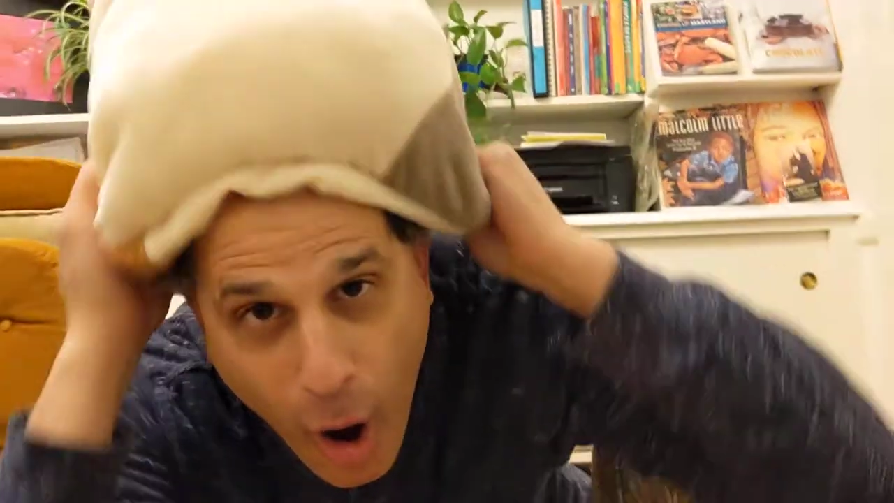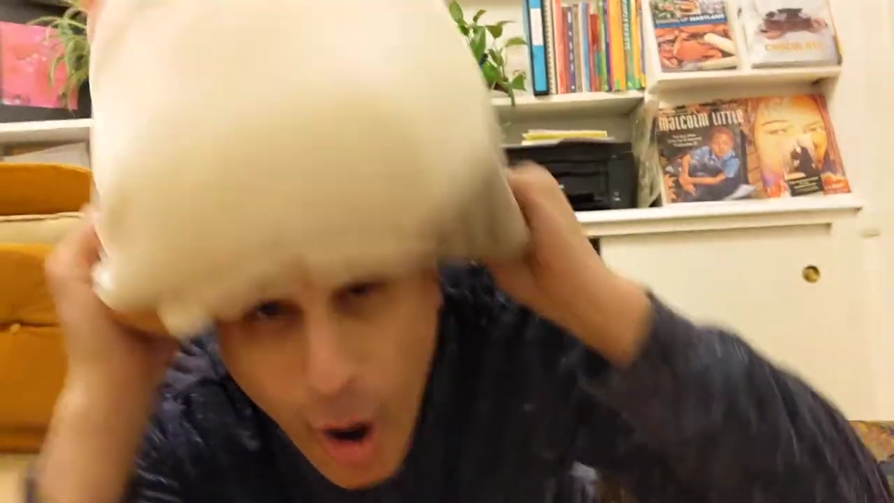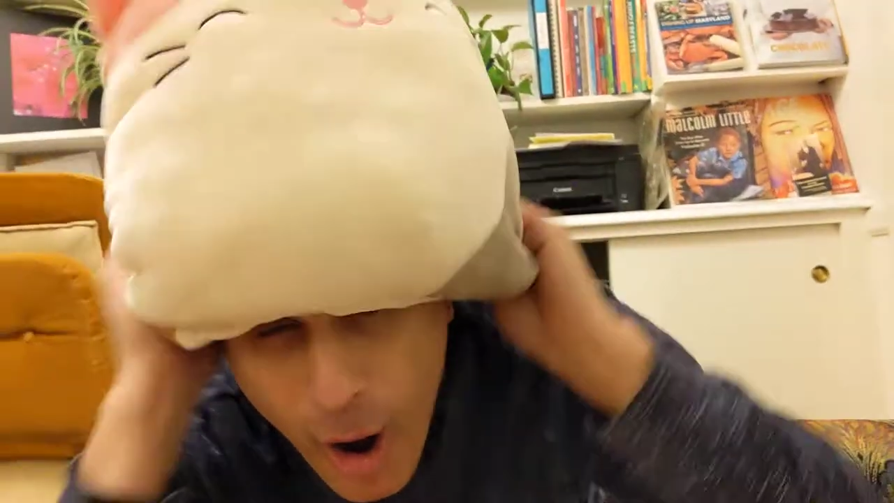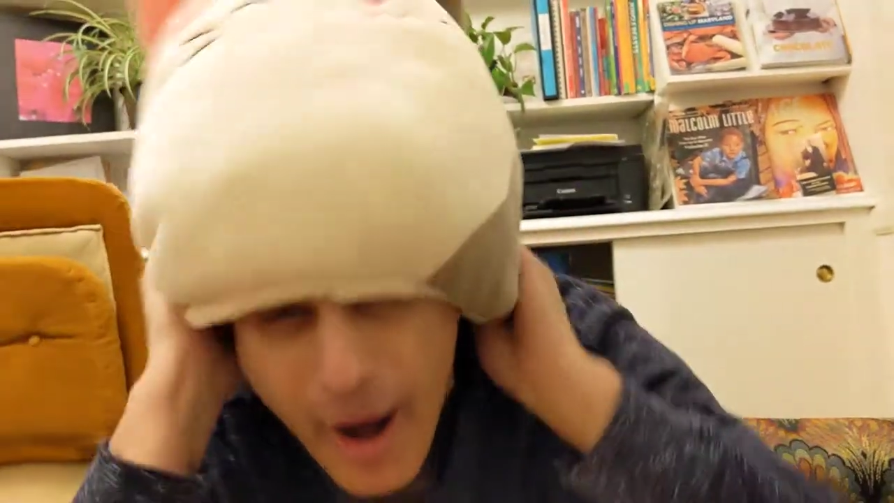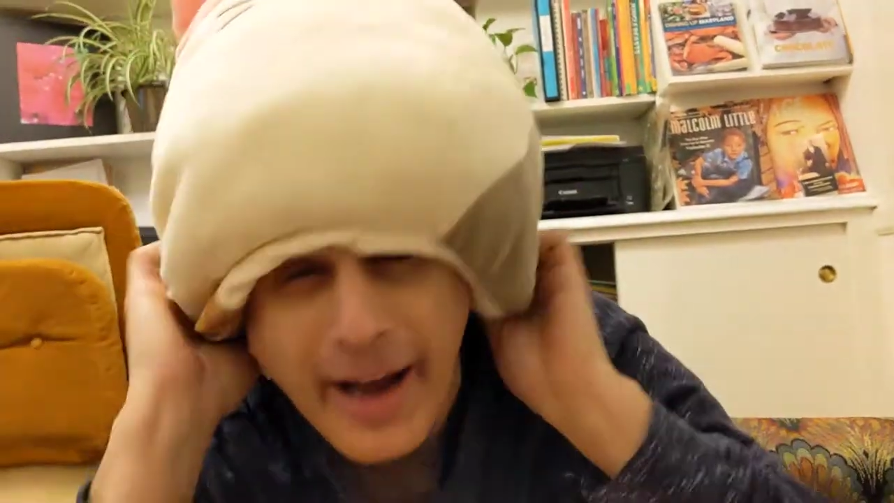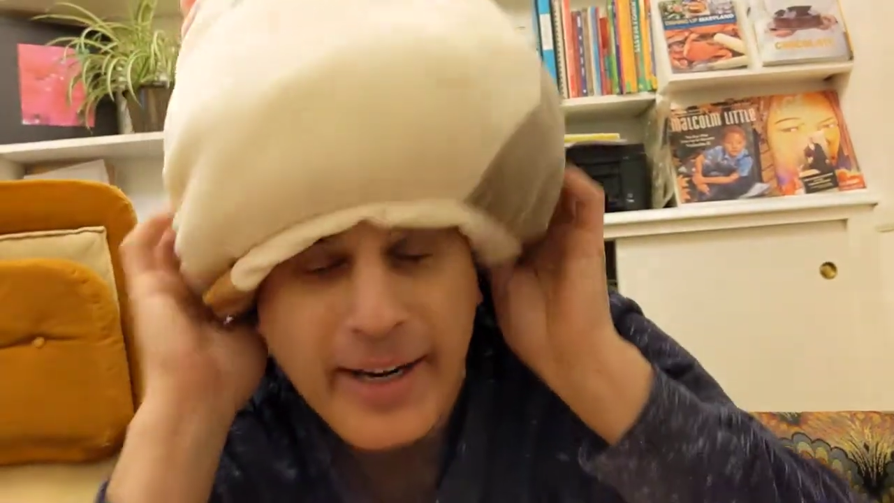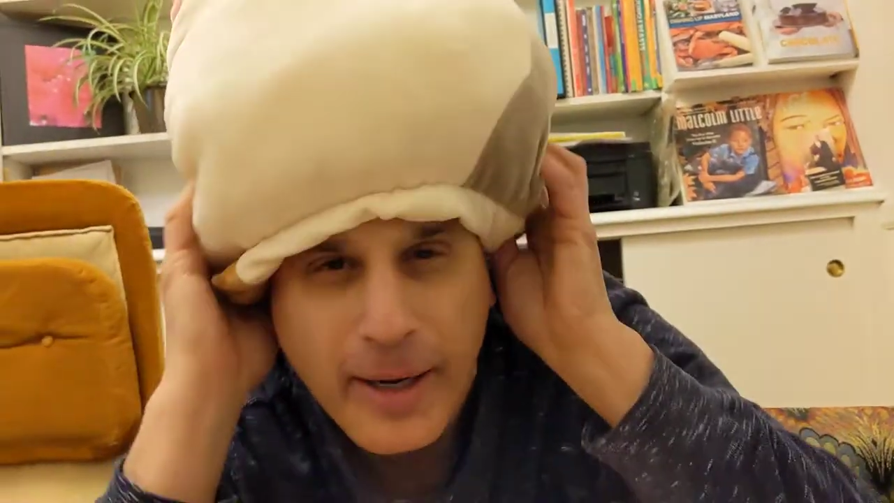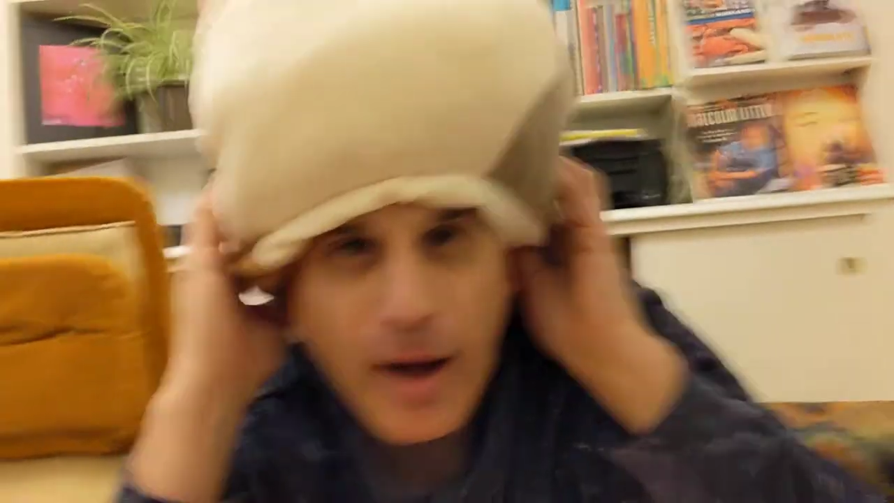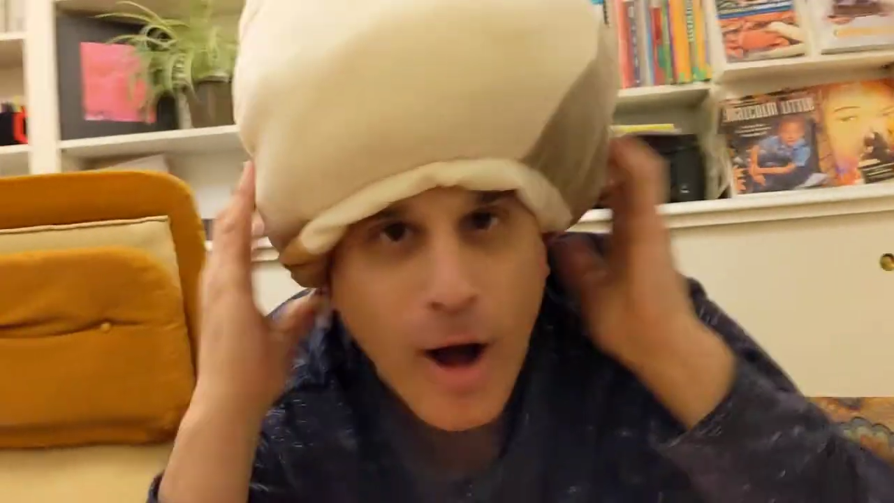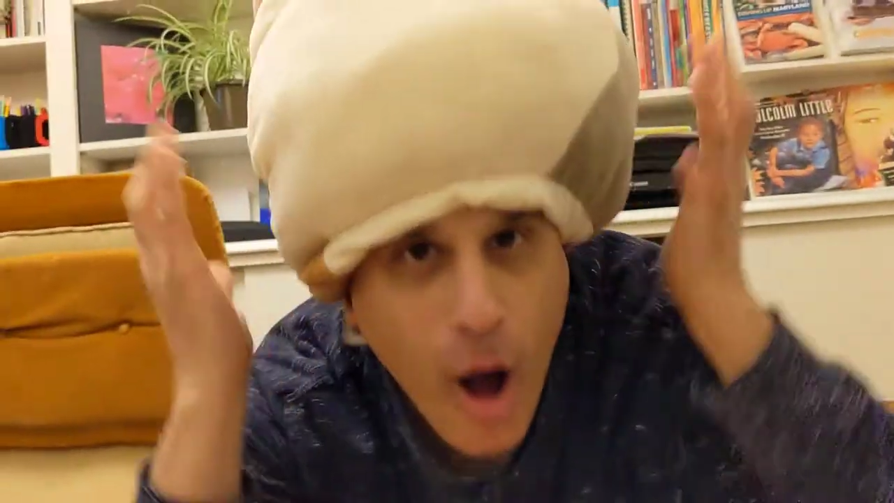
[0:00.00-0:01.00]

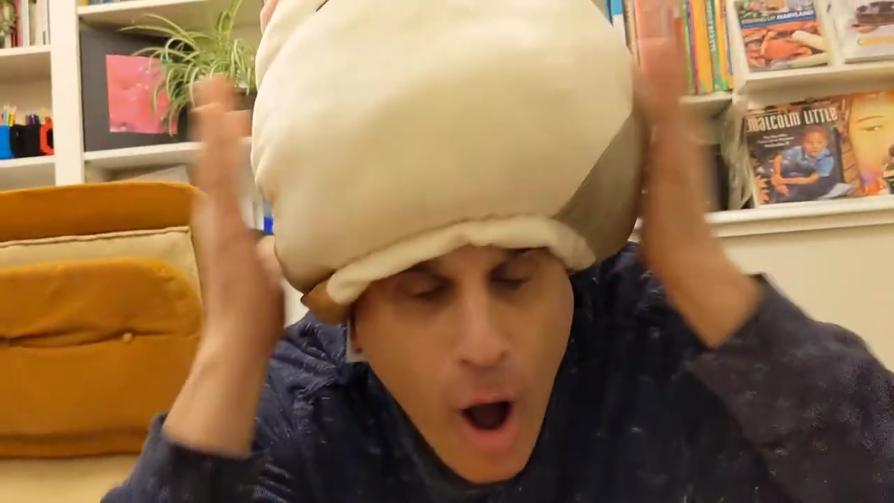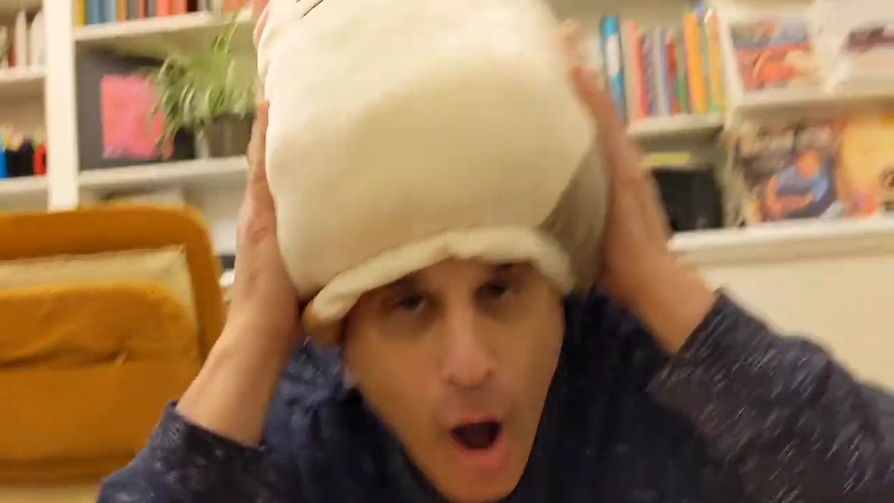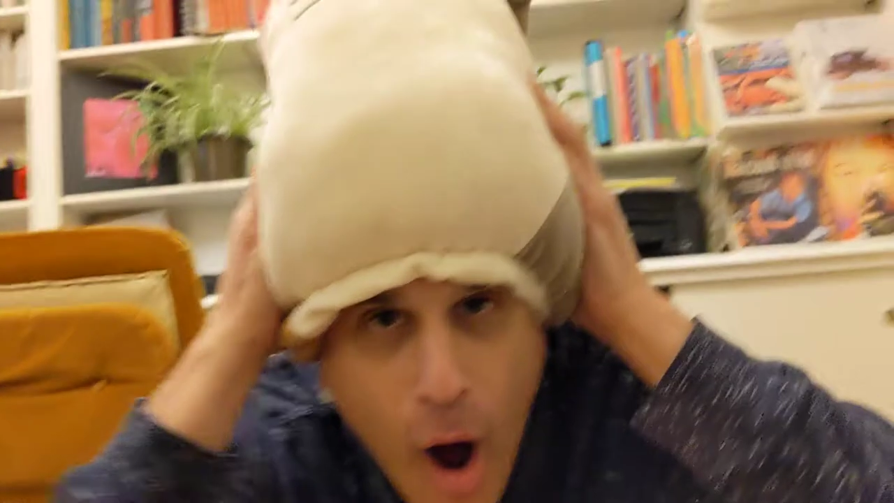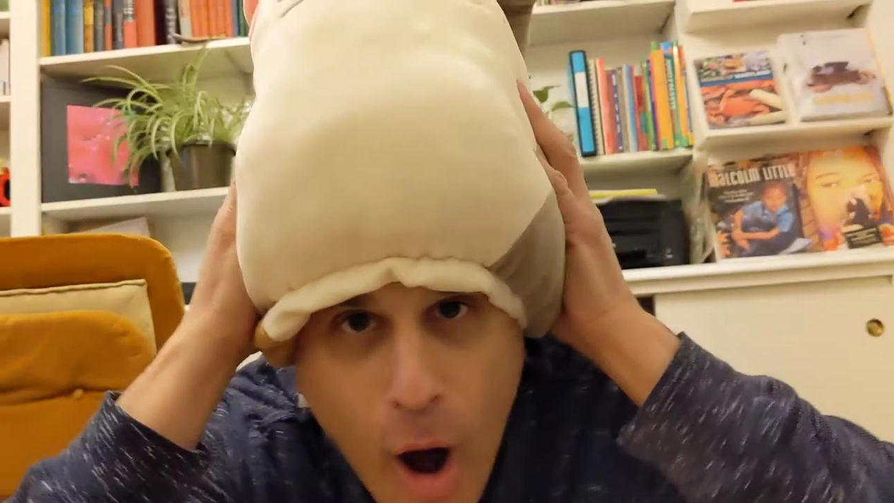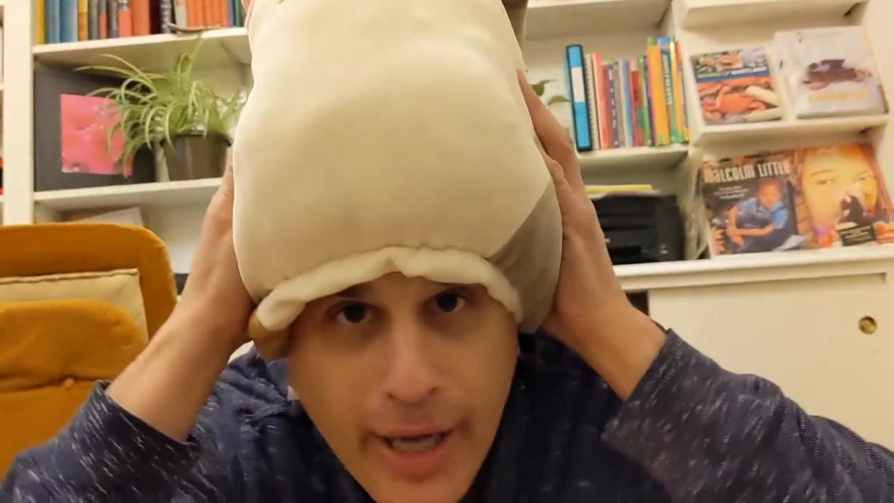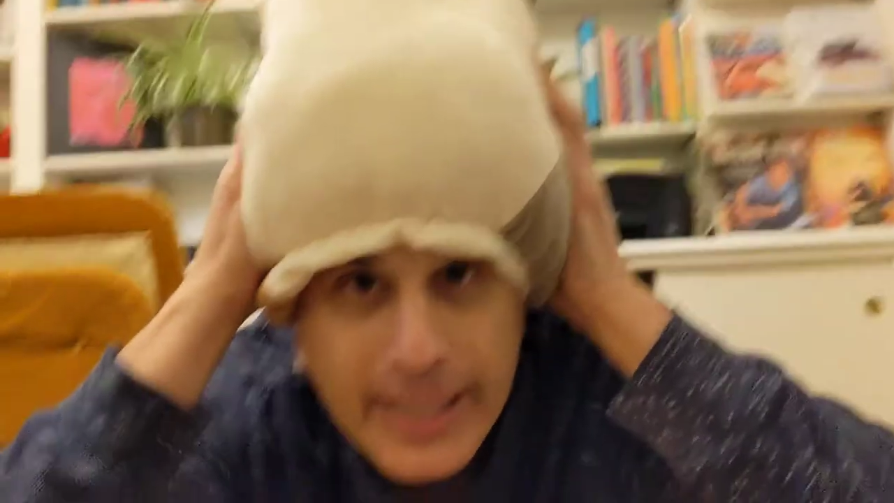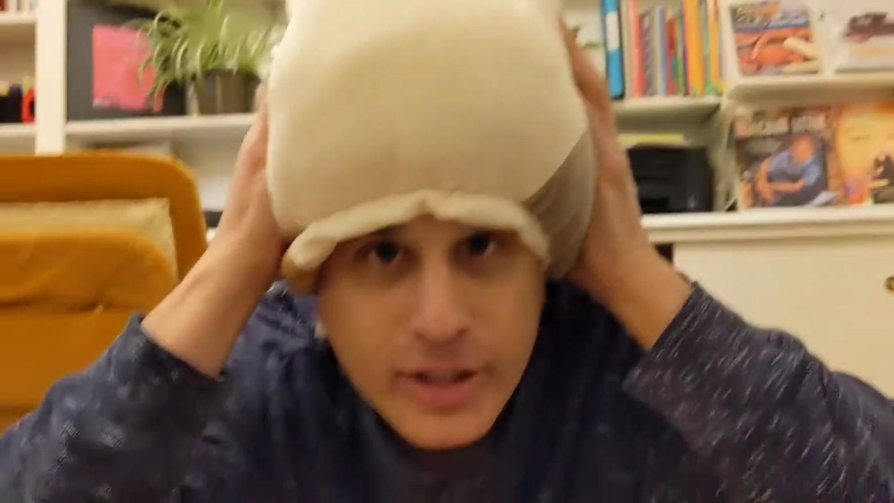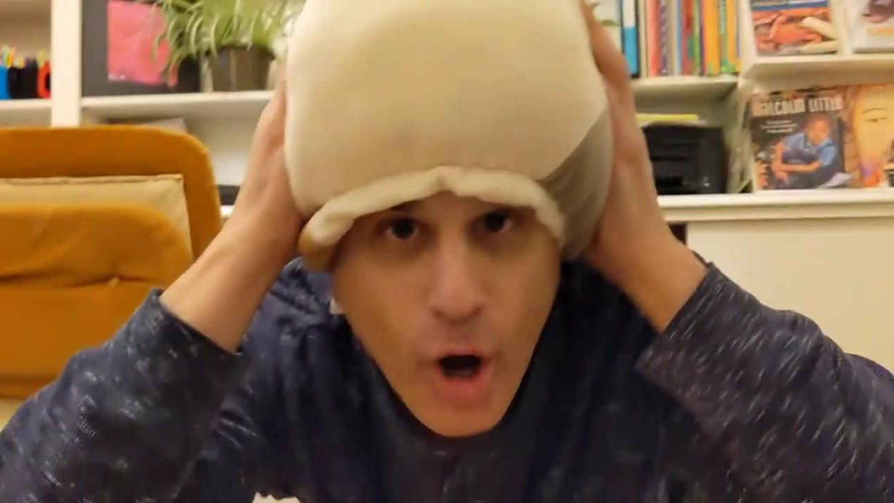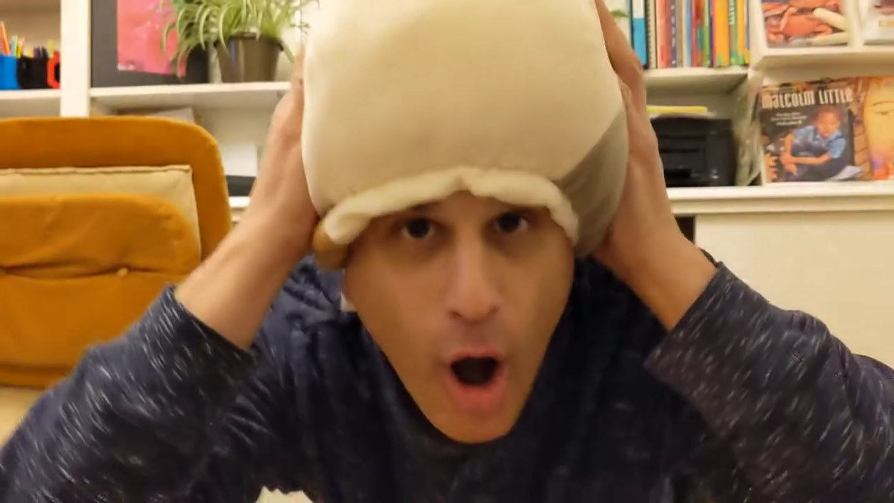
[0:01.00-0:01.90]
on. It's